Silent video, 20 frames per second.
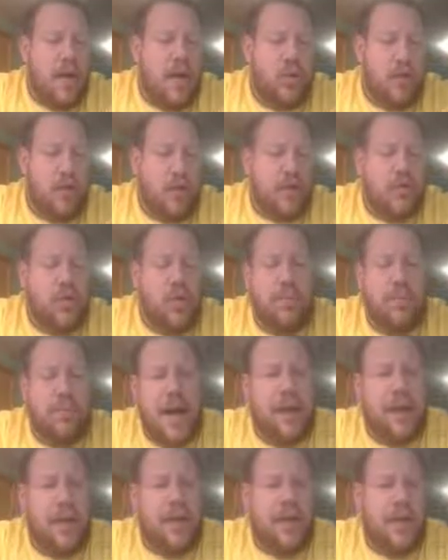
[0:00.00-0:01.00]
During this whole
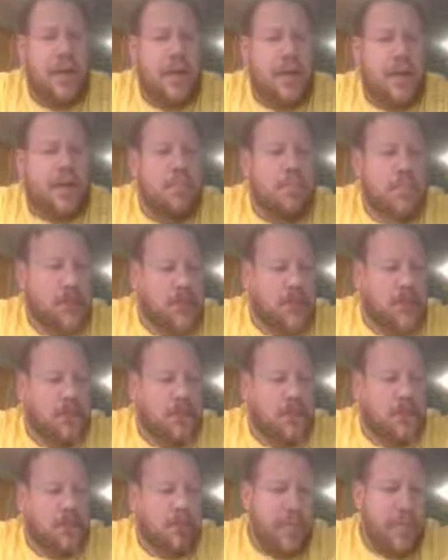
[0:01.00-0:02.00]
battle, the
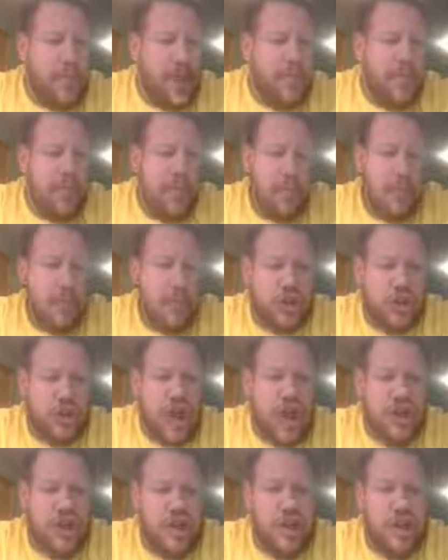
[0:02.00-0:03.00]
British commander was
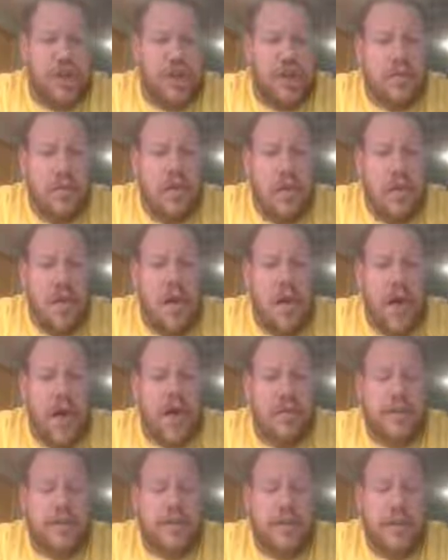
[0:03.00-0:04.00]
shot and killed.
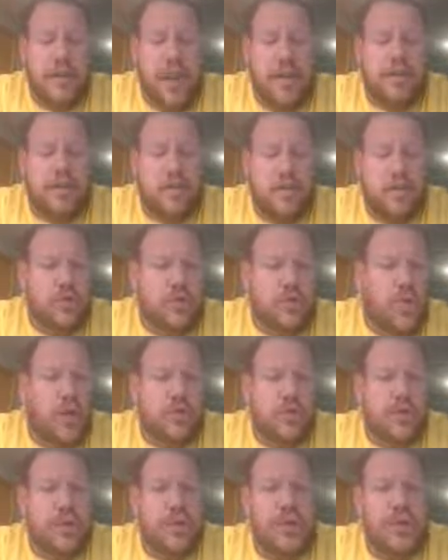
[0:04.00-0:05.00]
And so now George
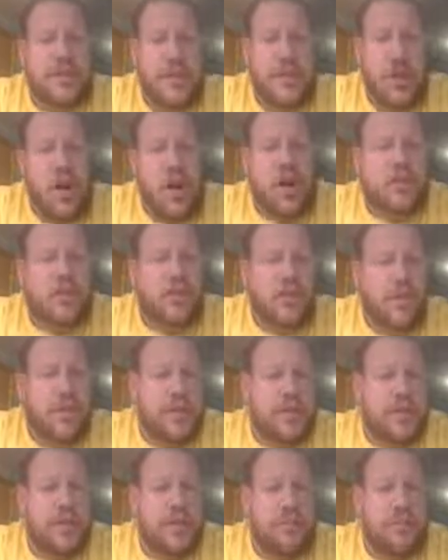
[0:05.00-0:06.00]
Washington is in charge of
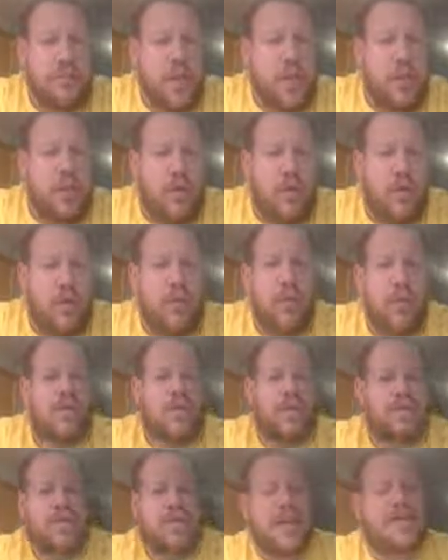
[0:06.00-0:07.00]
this, little Fort
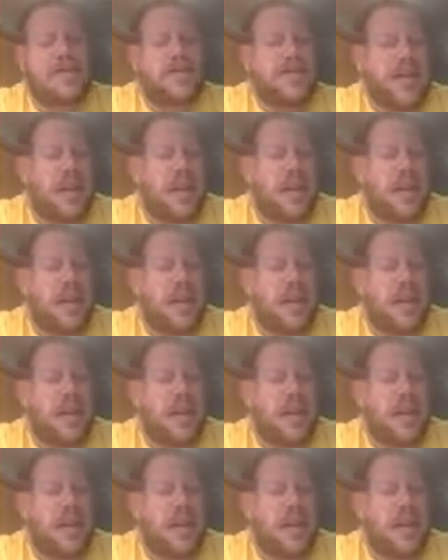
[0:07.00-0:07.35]
Necessity.